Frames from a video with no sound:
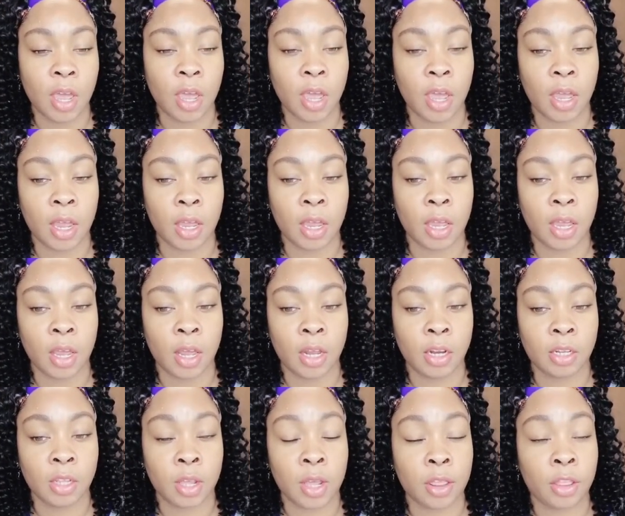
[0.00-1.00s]
And
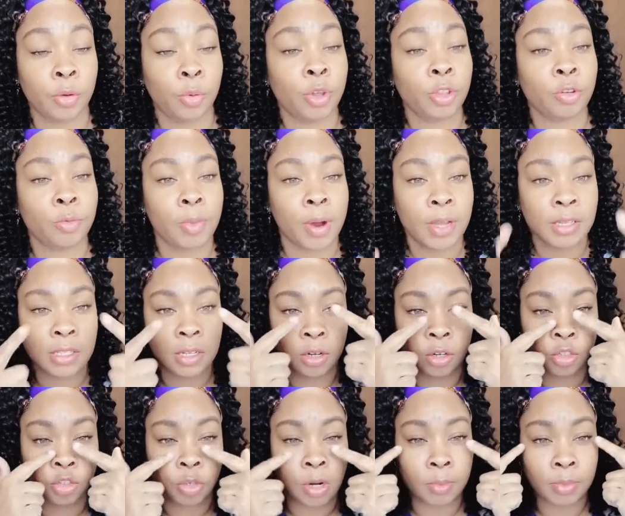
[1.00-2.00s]
the, the erythromycin are
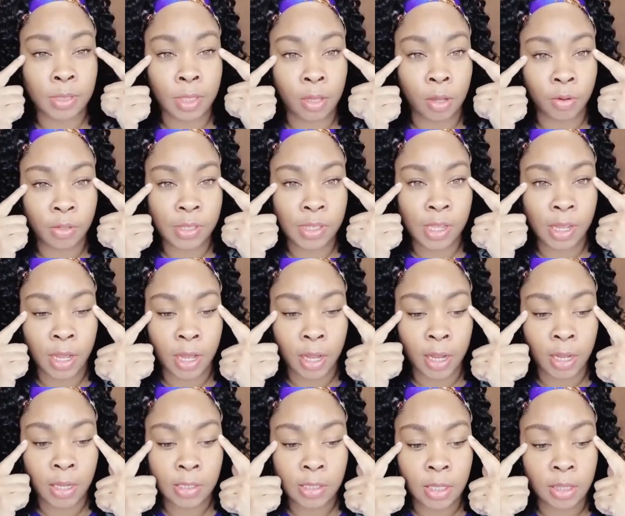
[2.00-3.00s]
drops that goes in the
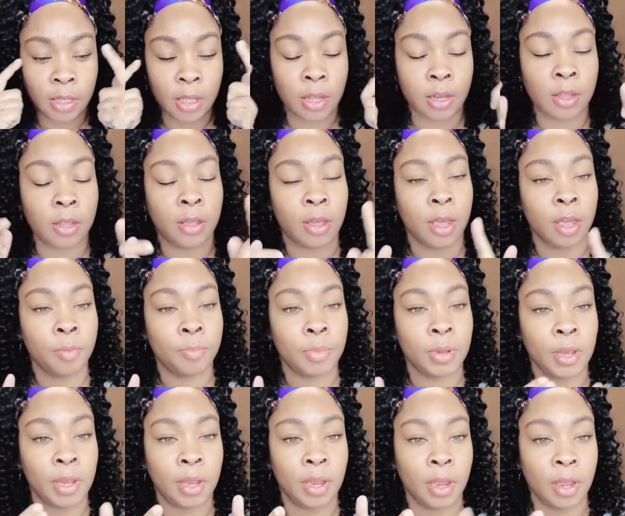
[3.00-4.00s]
eyes, and then the hep
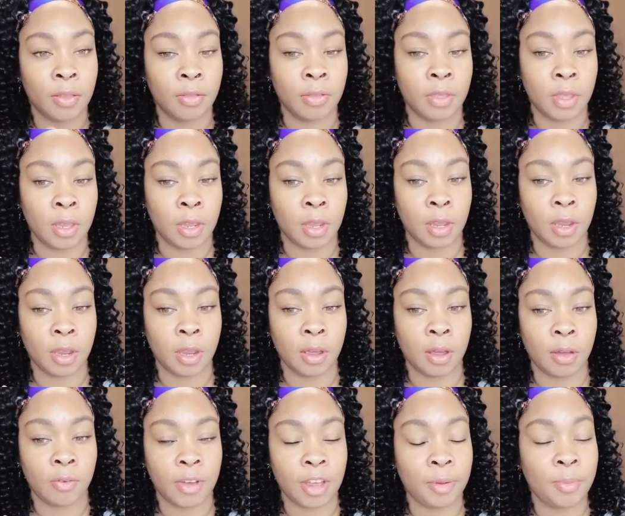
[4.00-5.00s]
B and the uh,
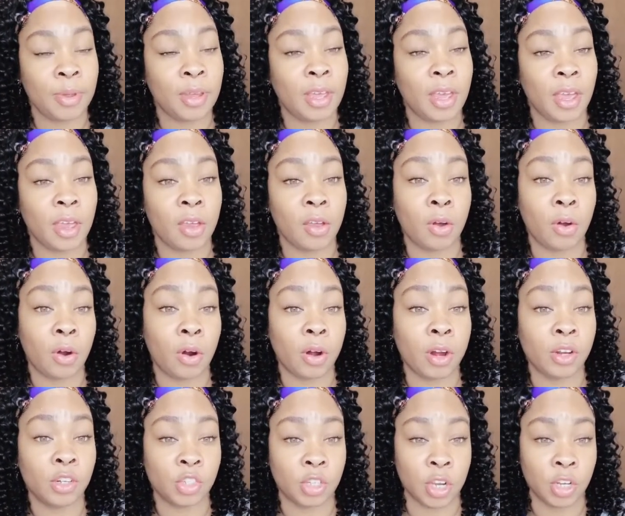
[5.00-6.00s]
vitamin K are
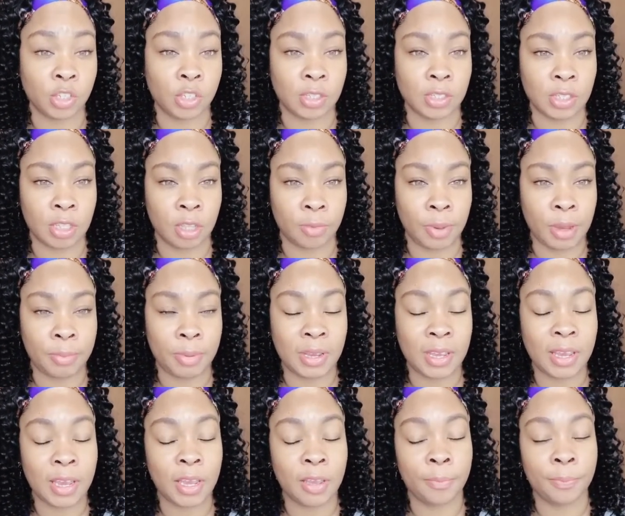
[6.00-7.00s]
injections that the baby
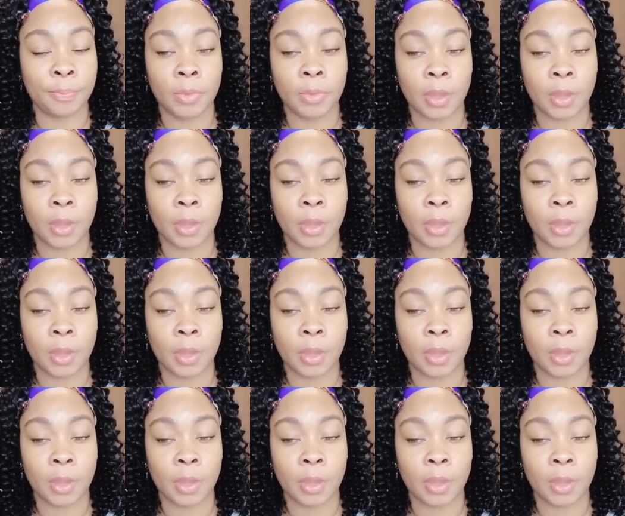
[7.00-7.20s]
get.